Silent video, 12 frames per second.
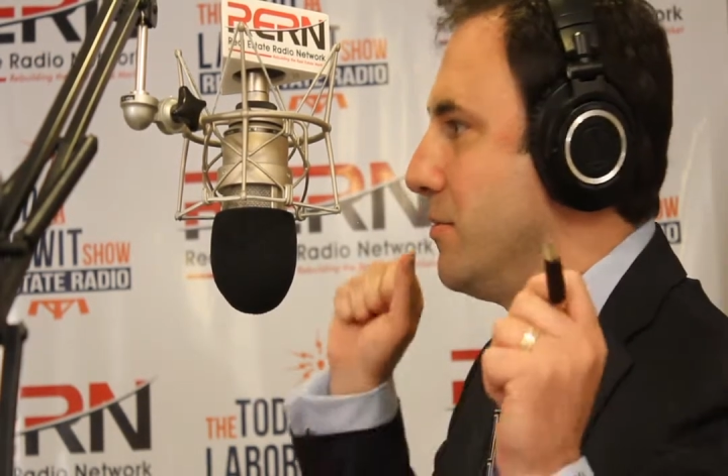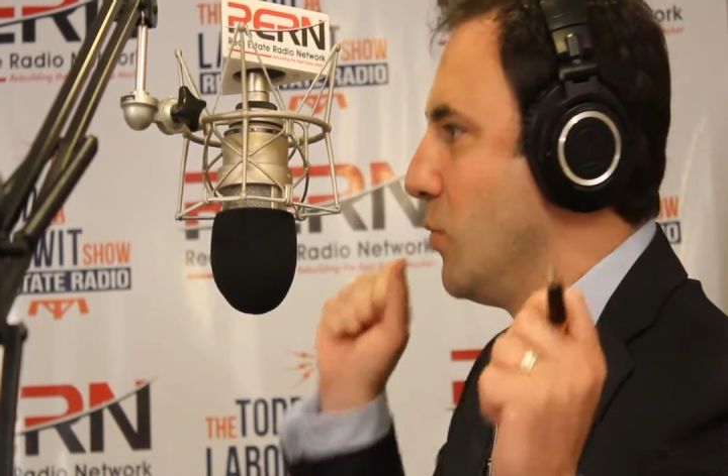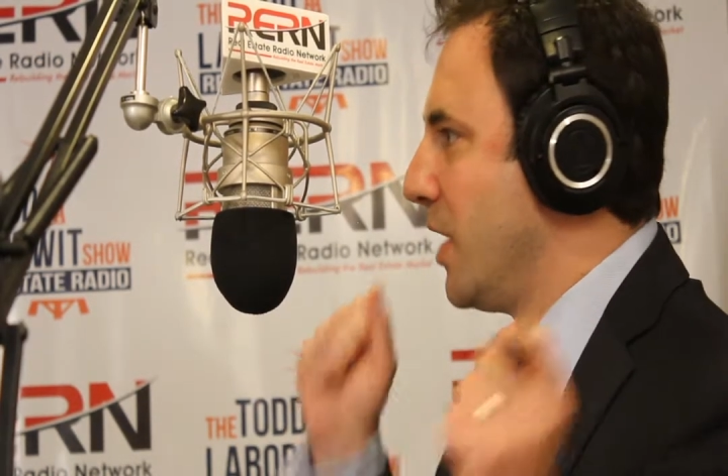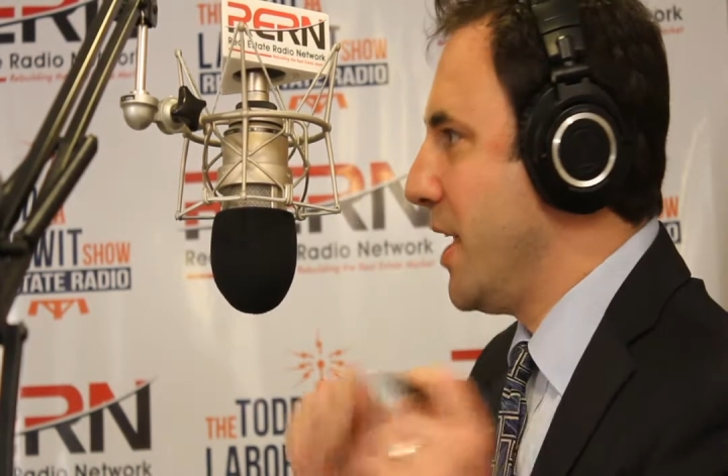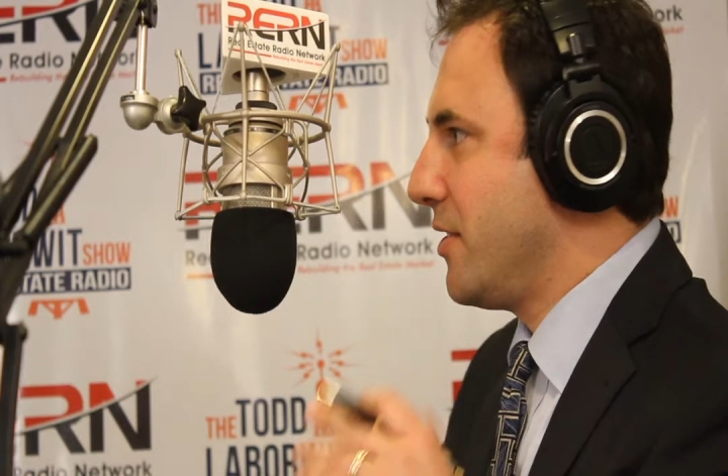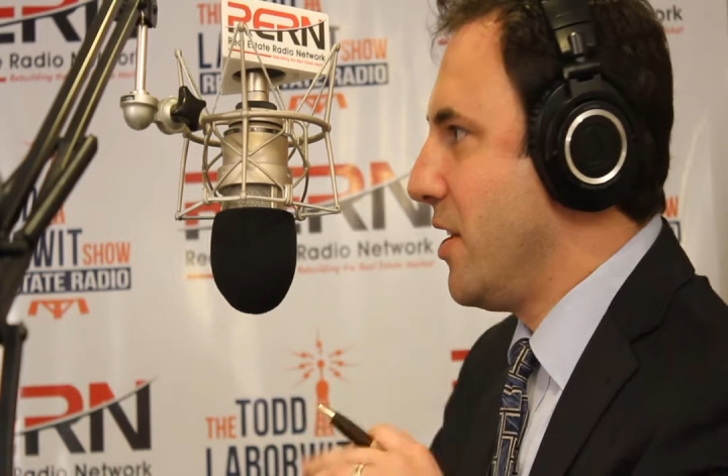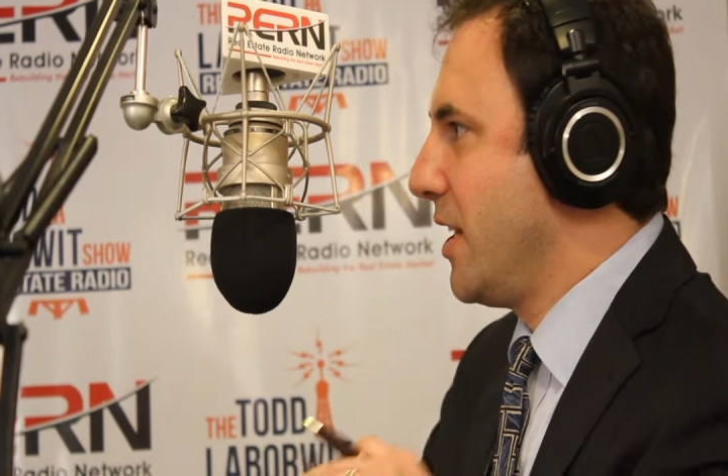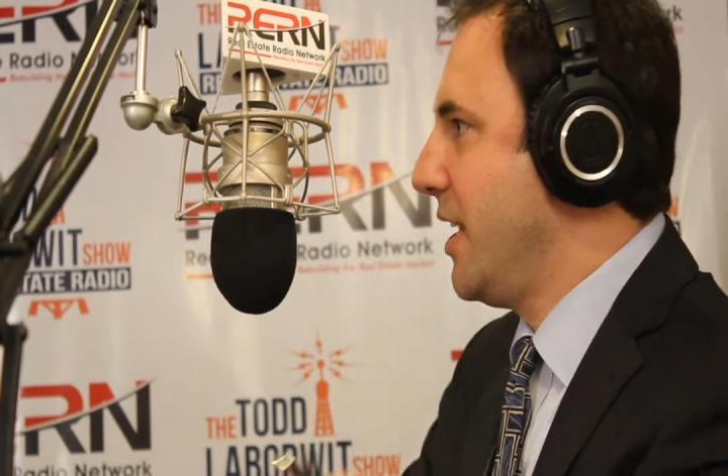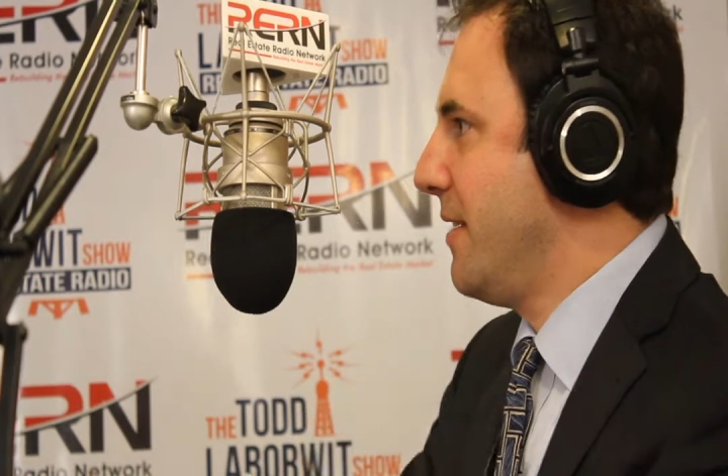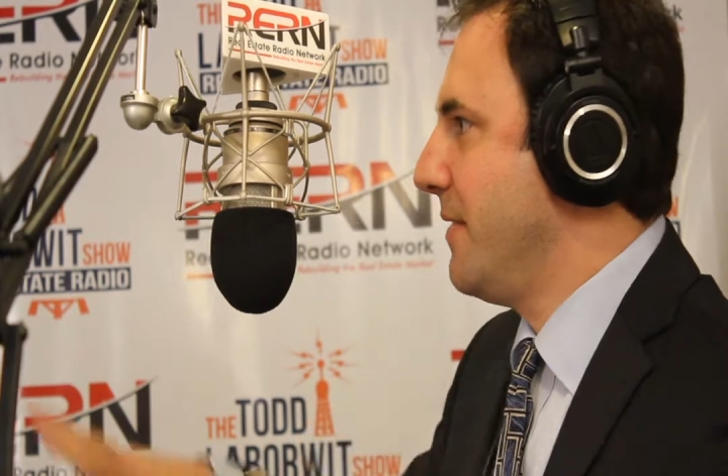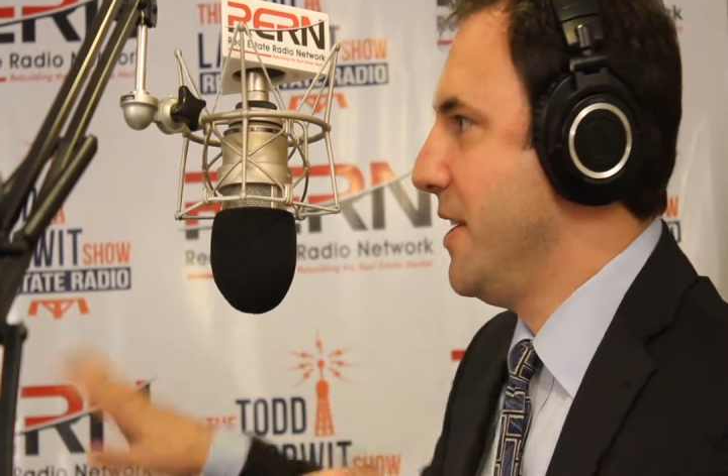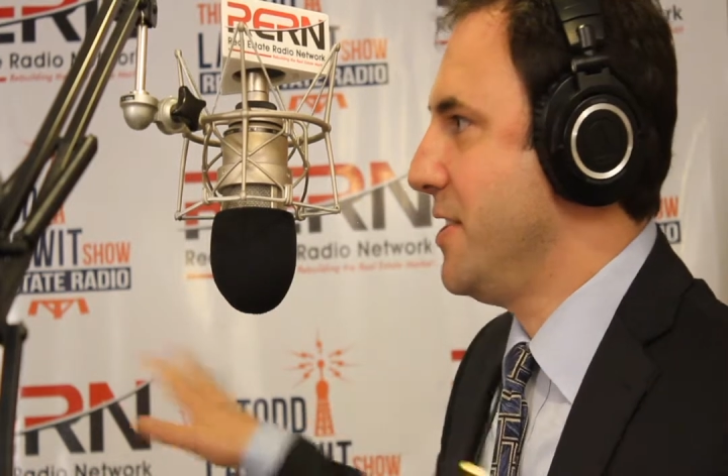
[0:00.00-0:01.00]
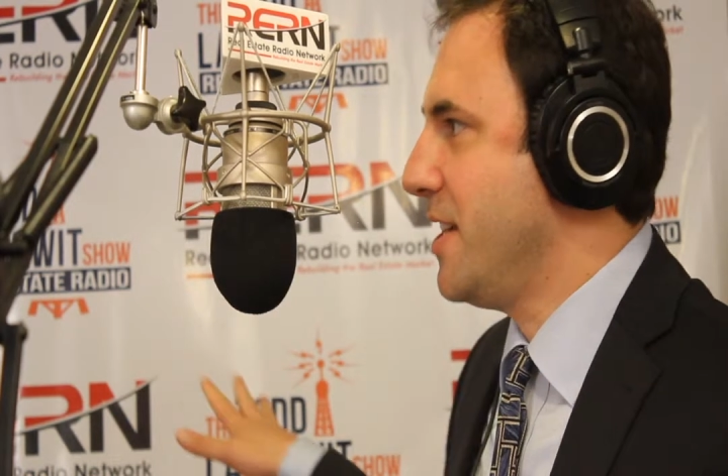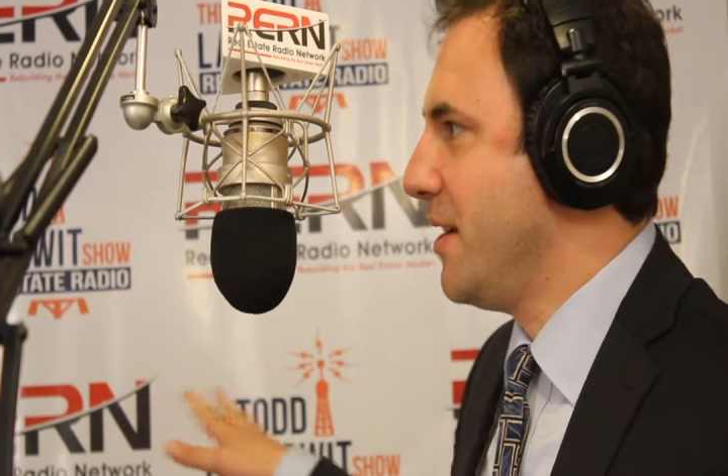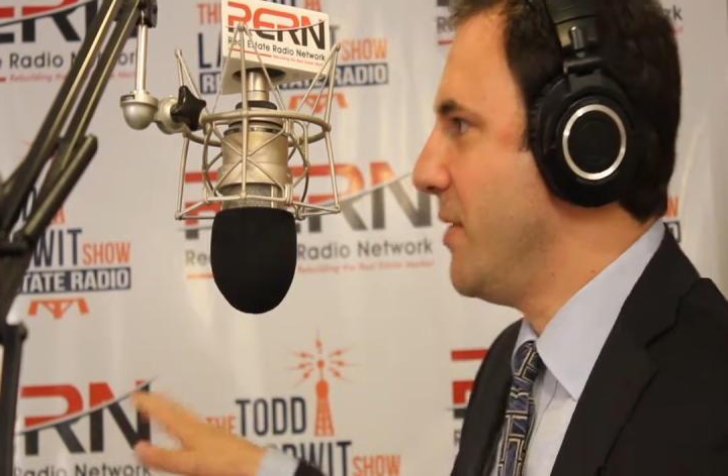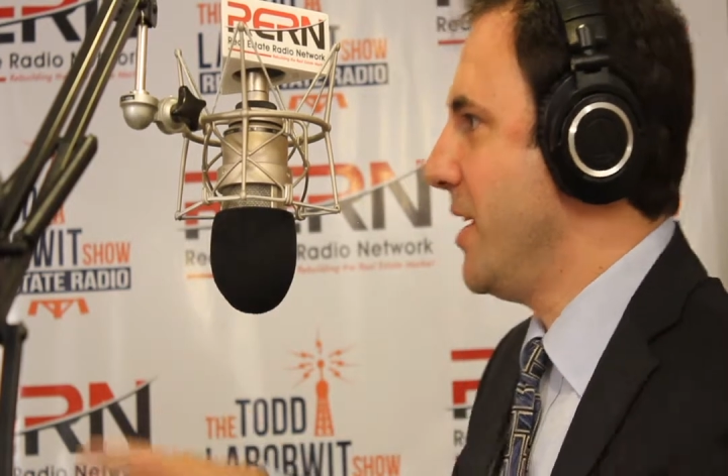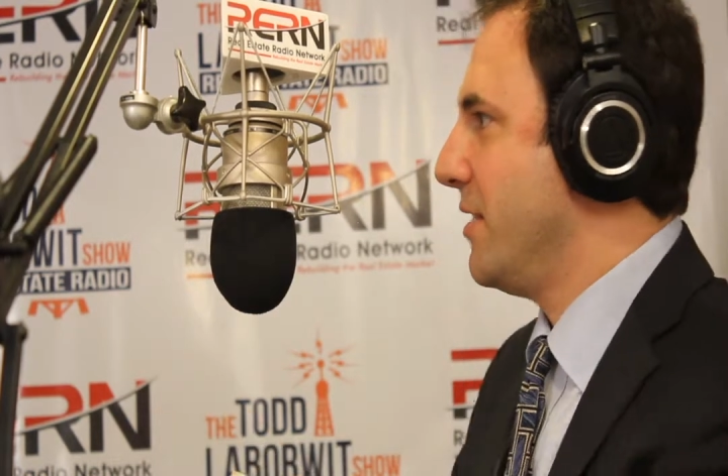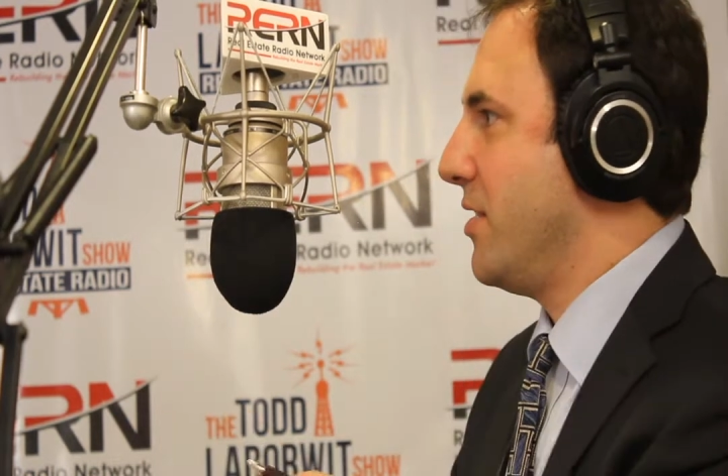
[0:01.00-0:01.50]
We're not talking FHA.
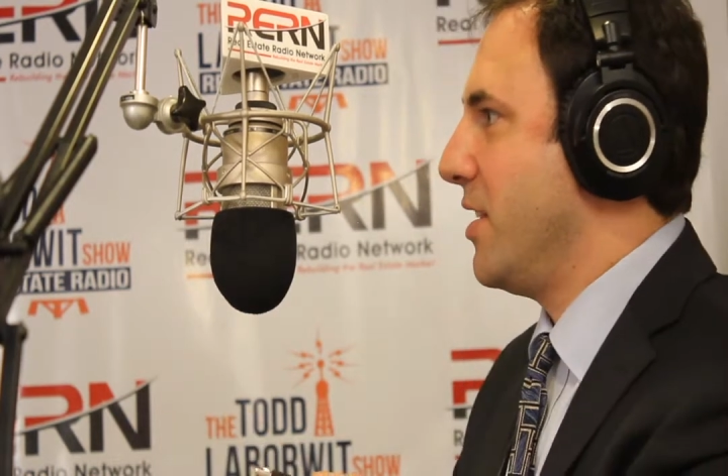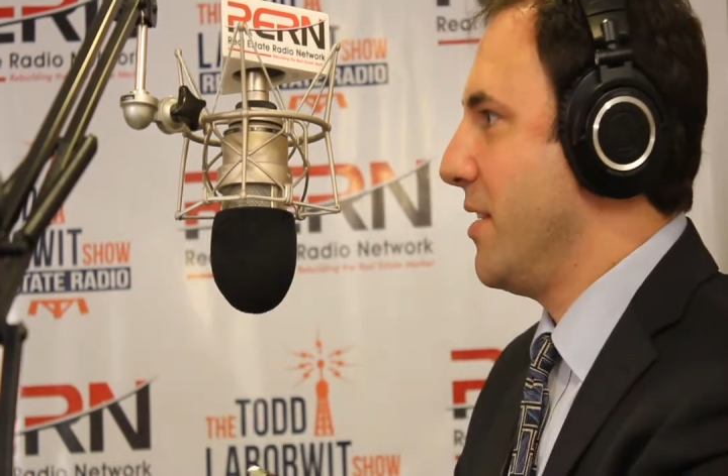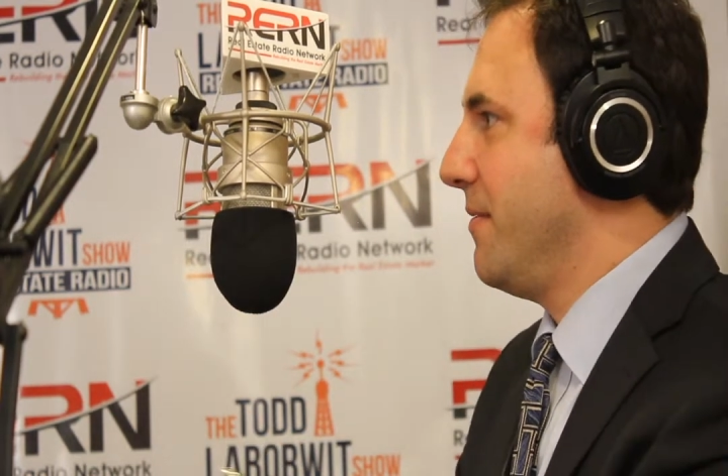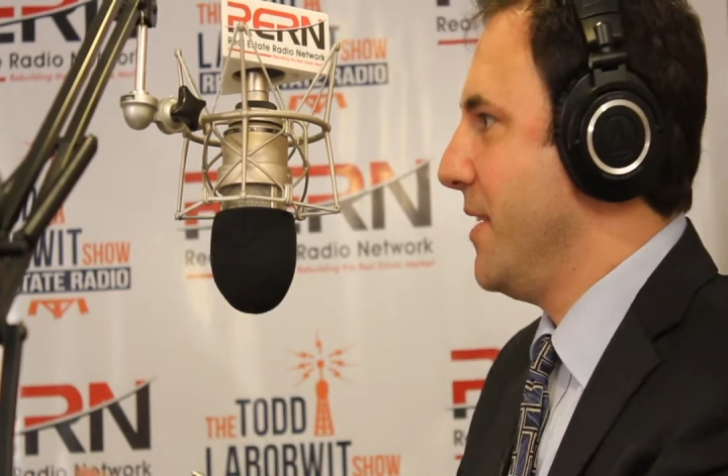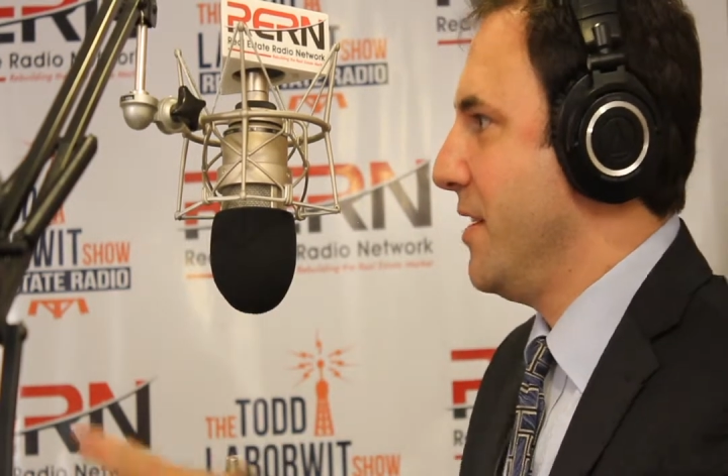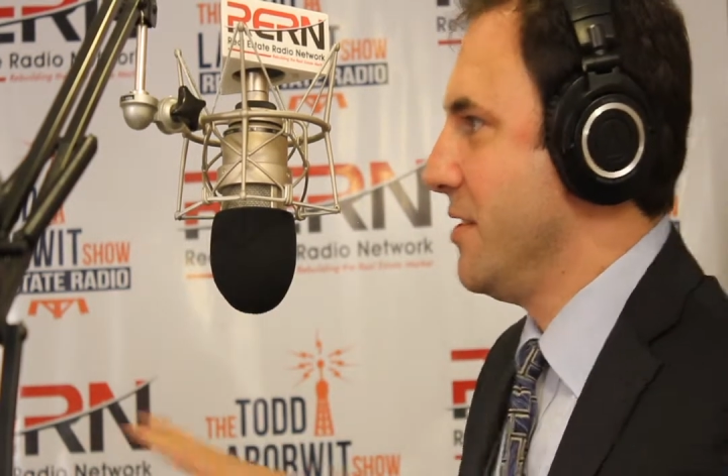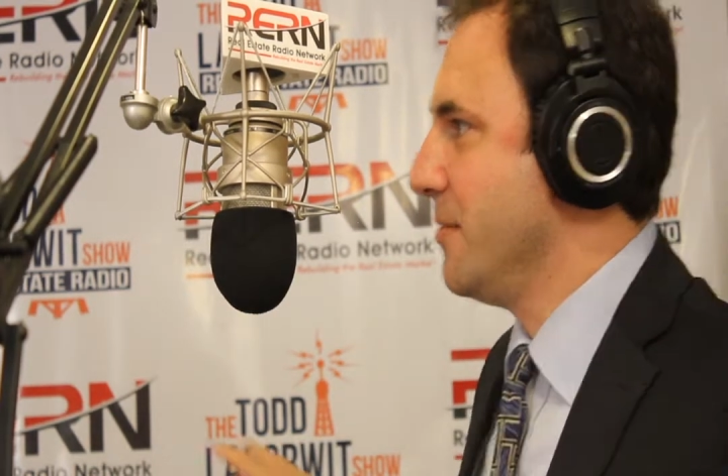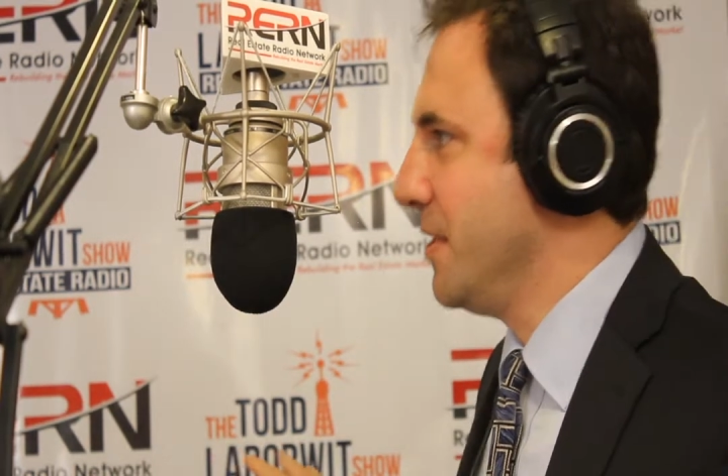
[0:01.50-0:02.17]
We're not talking Veterans